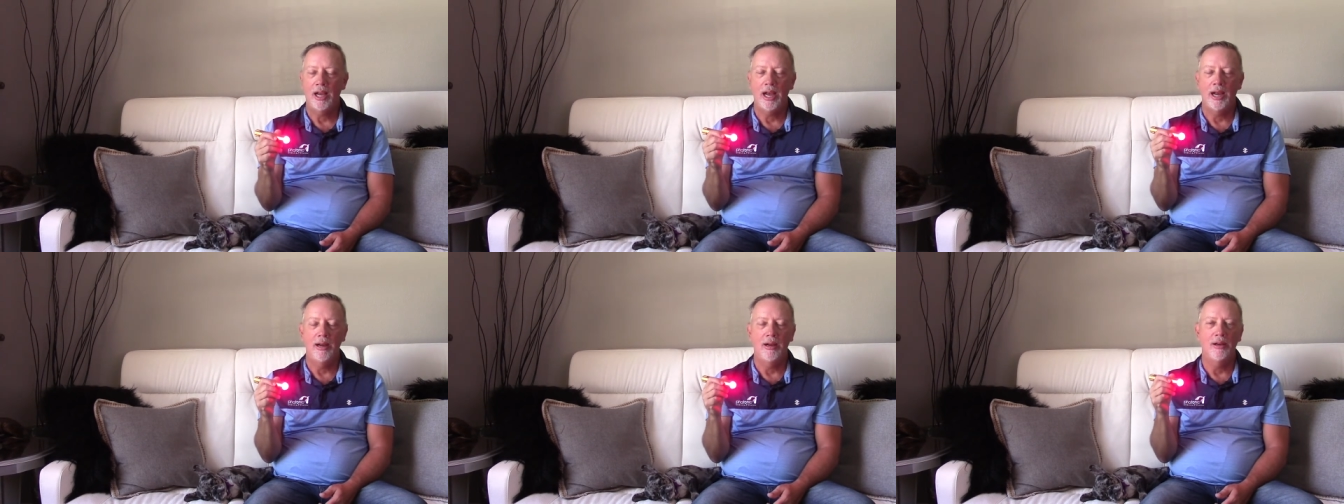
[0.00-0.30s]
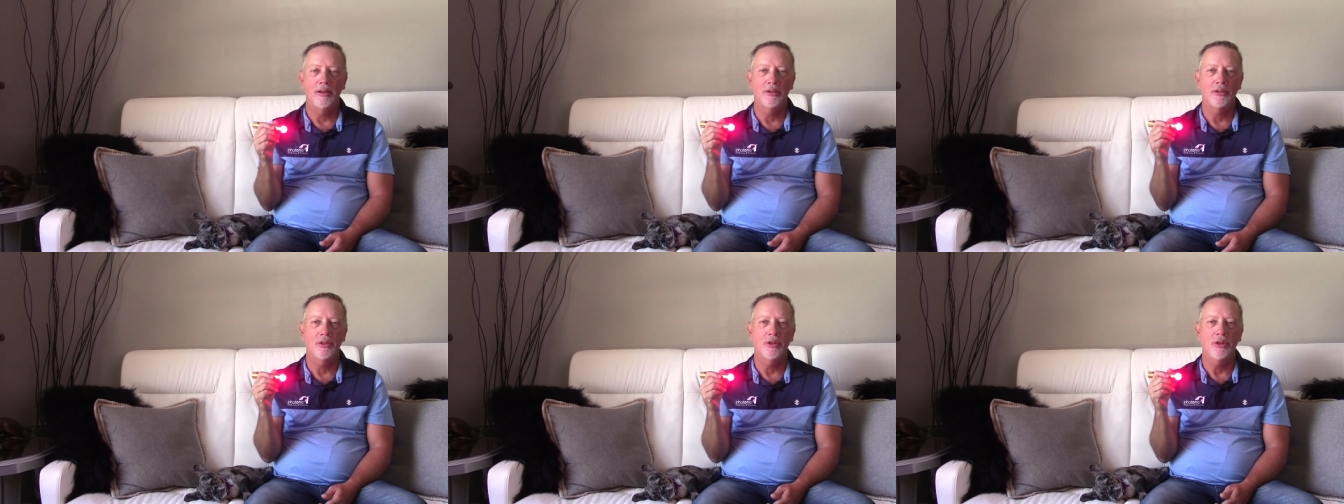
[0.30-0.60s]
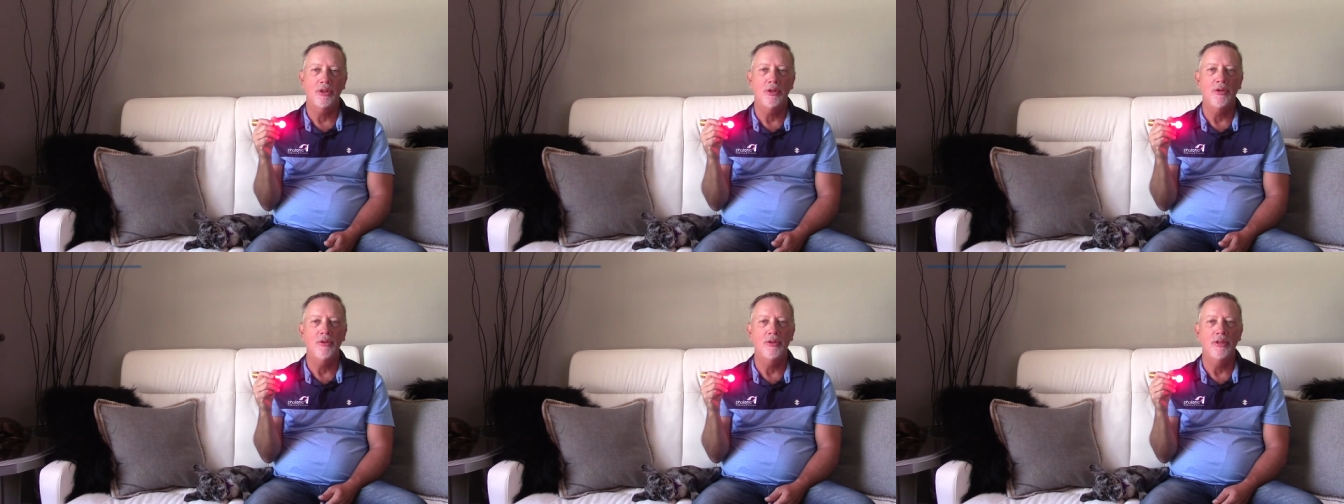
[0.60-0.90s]
I also
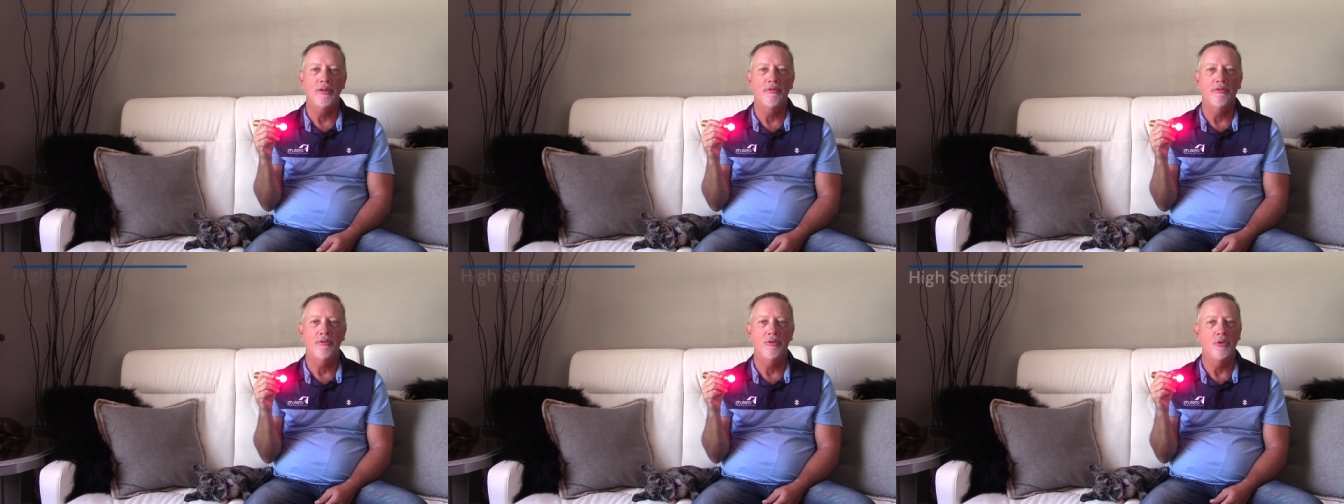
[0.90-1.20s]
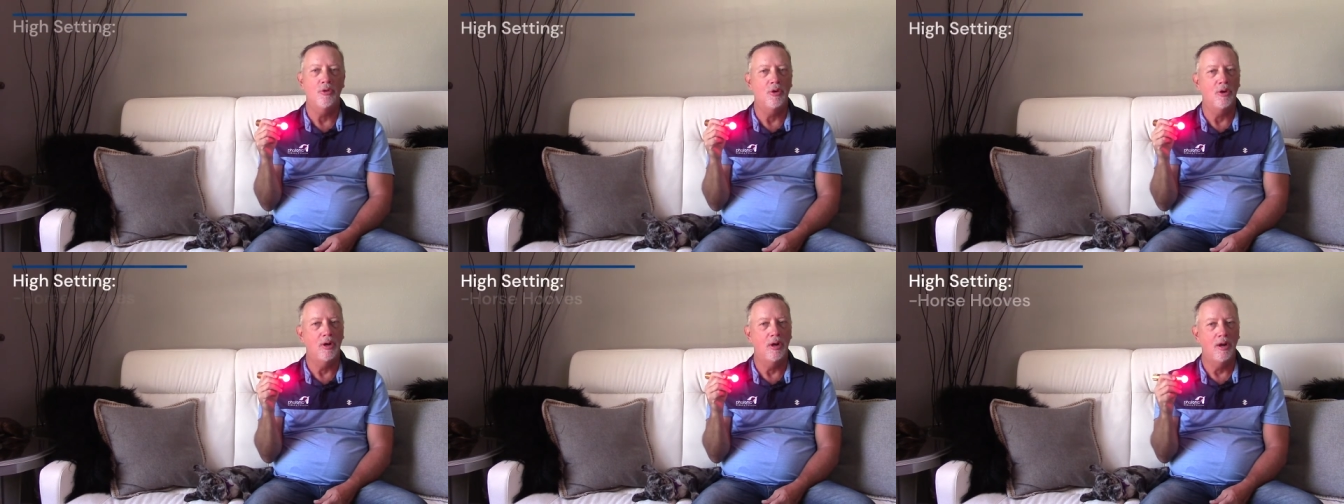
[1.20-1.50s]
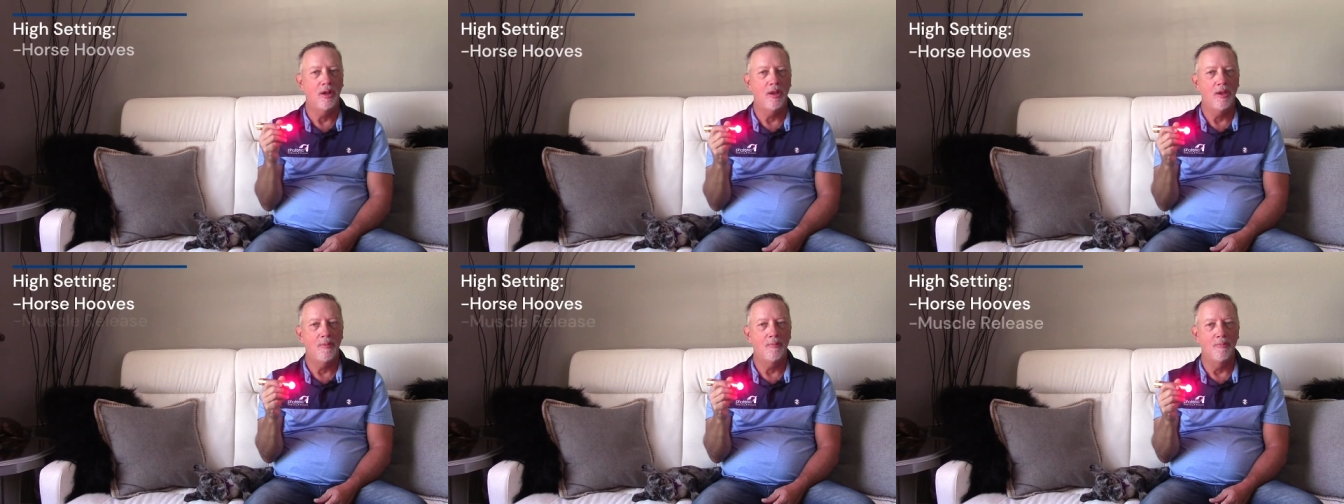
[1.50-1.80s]
use it for
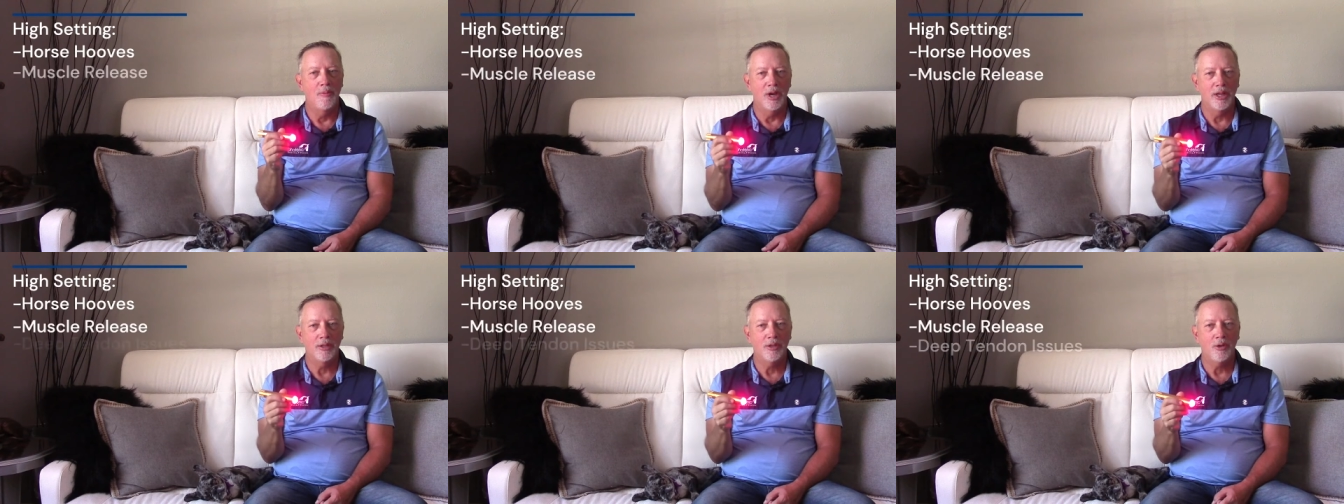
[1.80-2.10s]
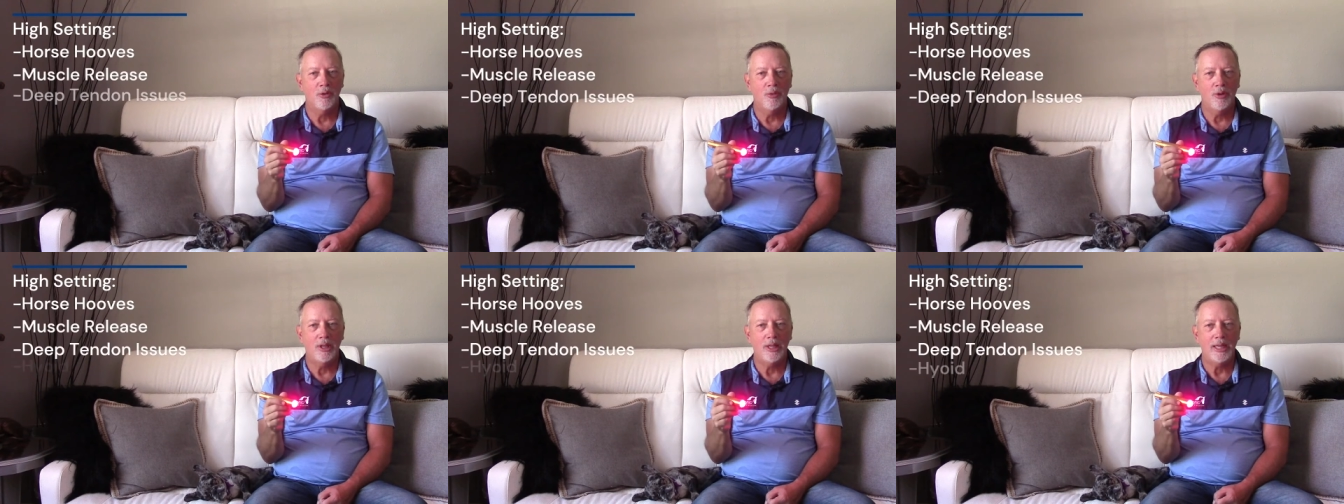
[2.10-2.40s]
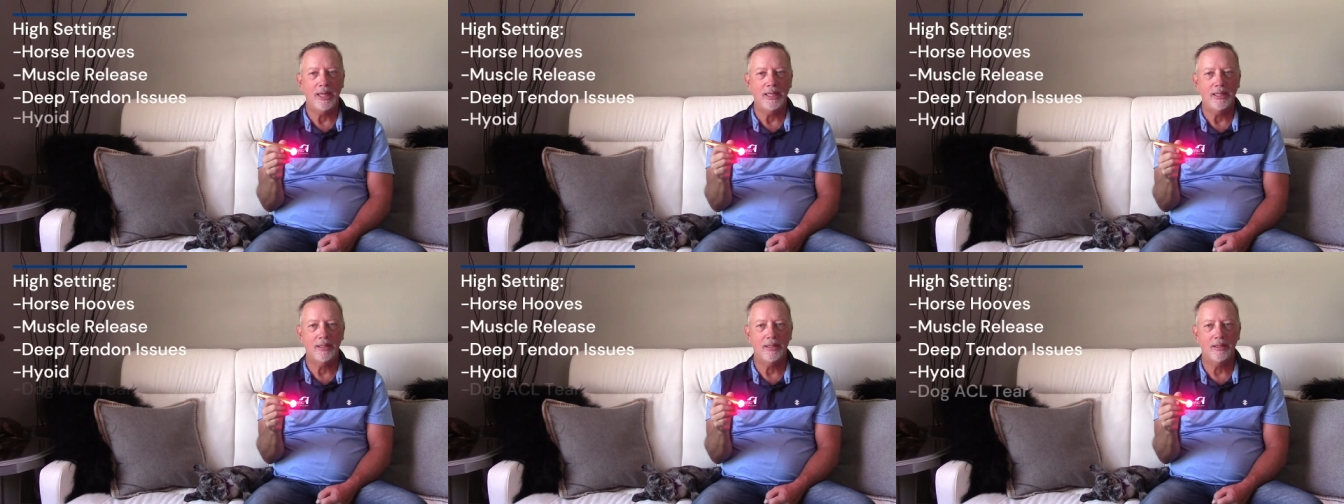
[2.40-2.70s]
muscle
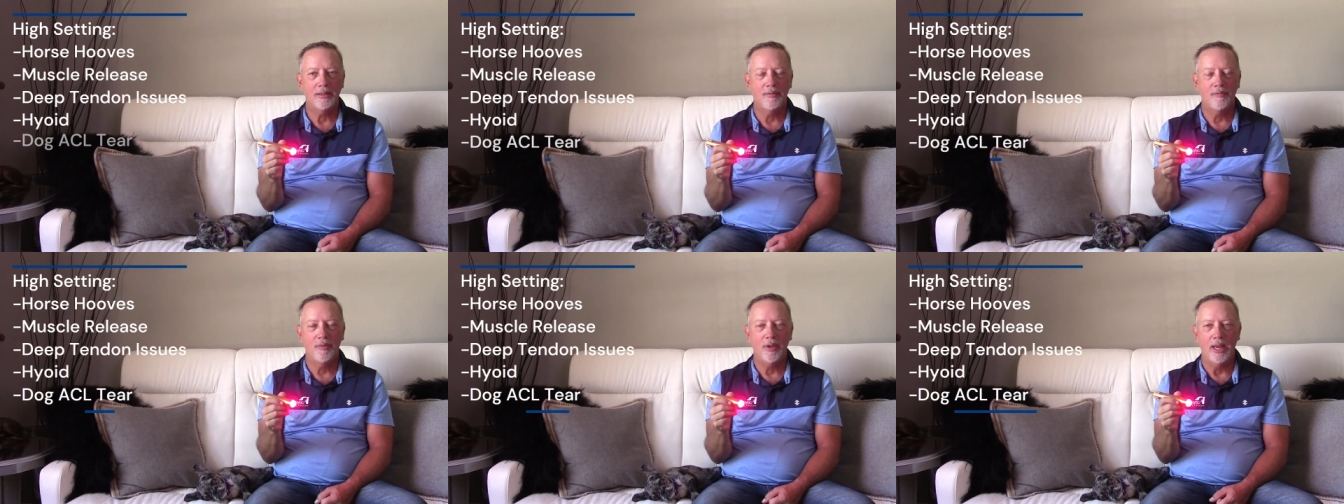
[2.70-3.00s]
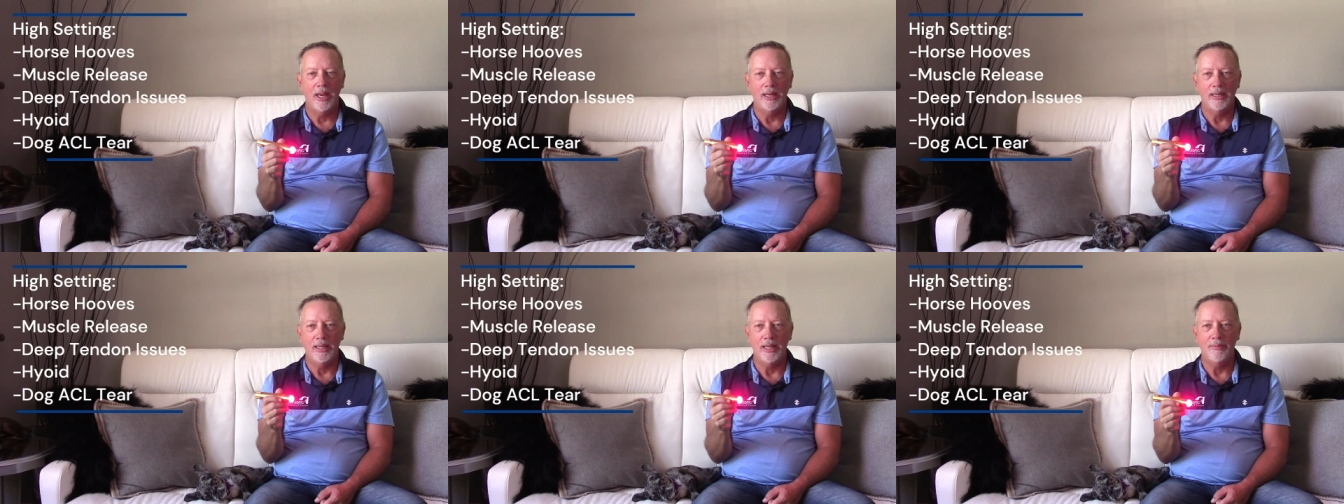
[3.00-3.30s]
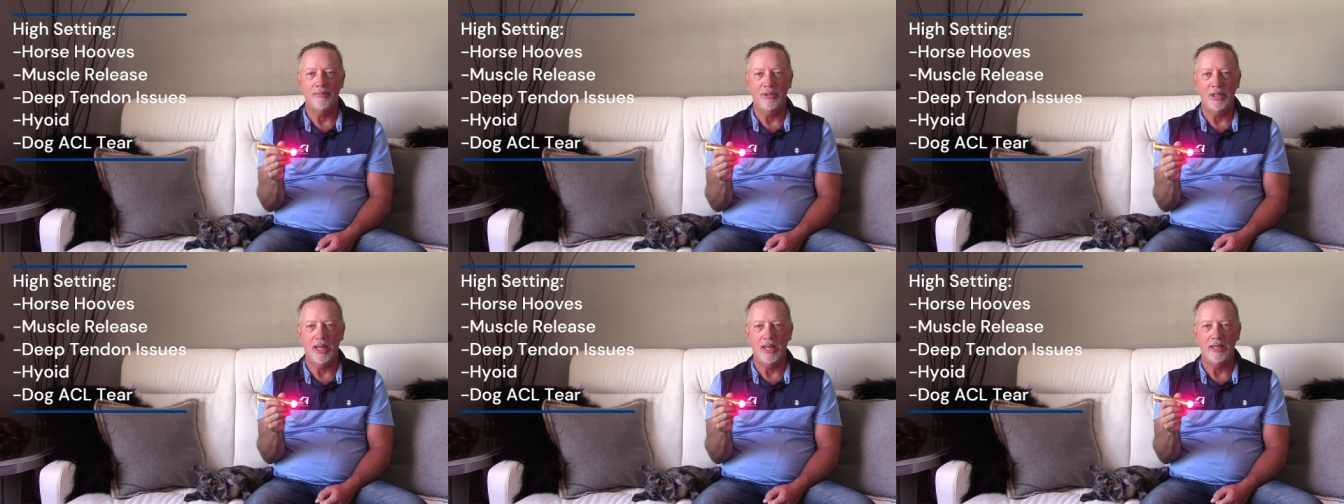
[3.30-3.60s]
release and
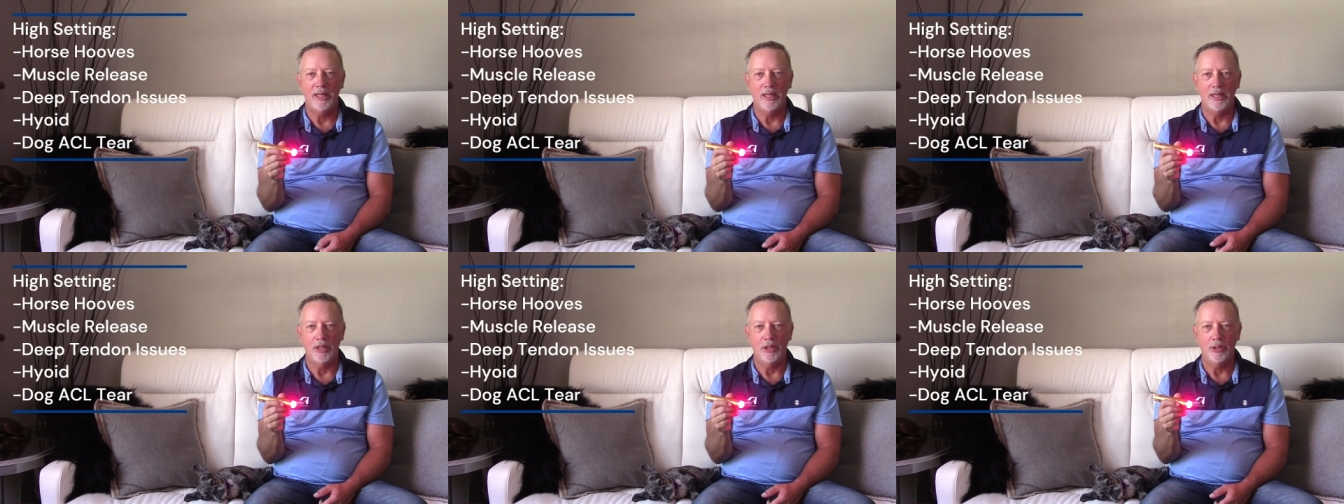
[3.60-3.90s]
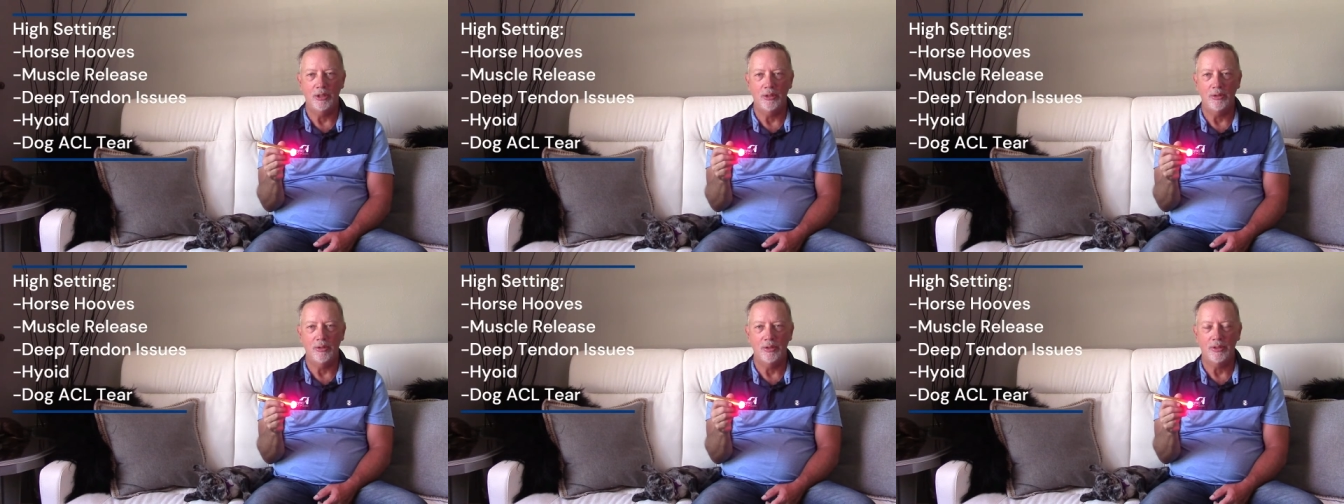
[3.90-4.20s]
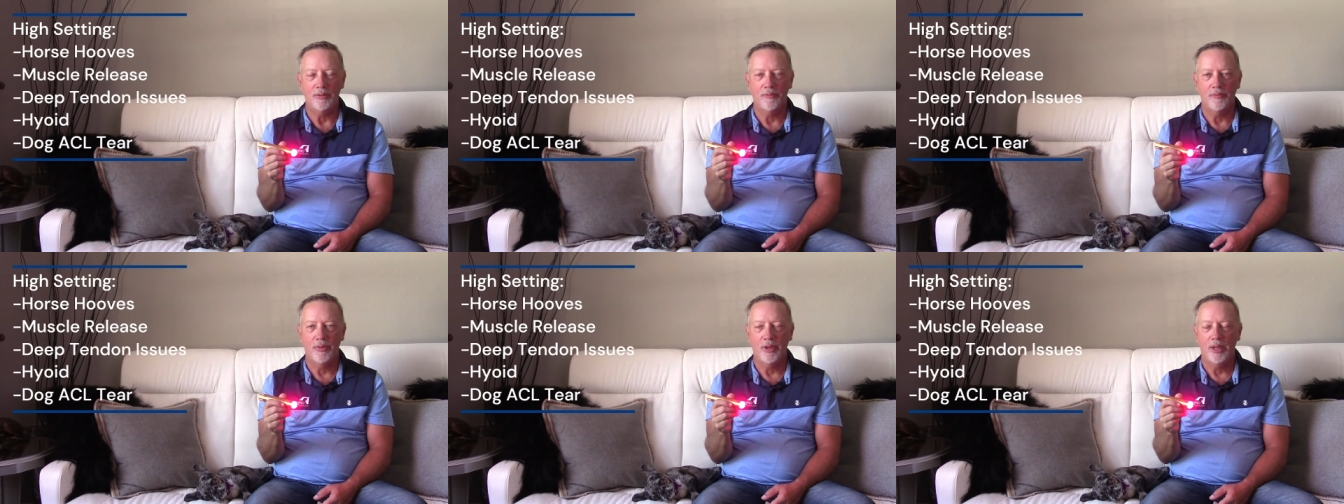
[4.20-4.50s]
deep tendon issues.